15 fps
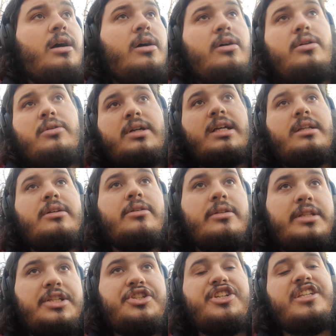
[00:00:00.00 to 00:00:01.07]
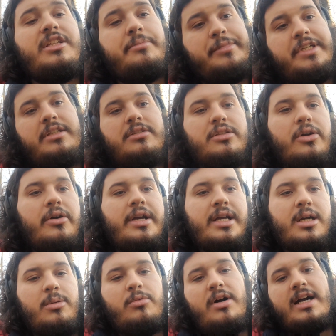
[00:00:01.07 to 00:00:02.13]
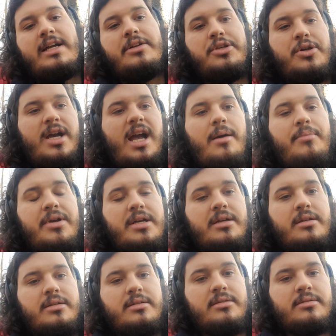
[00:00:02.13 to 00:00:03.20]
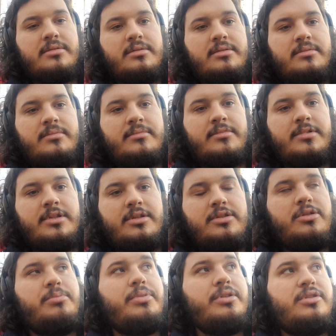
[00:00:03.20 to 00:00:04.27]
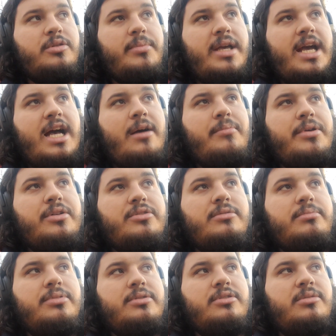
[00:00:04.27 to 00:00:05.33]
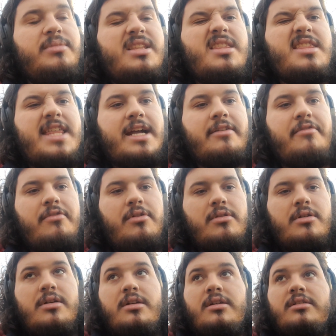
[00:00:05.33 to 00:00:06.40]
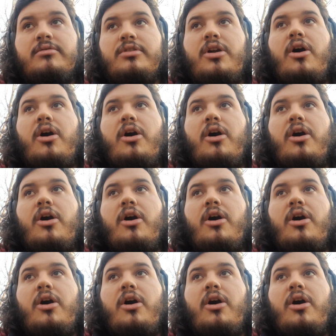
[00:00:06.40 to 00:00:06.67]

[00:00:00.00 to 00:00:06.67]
Look at you, the GDP is going up. Why aren't you happy? You're supposed to be happy. You're supposed to be thankful for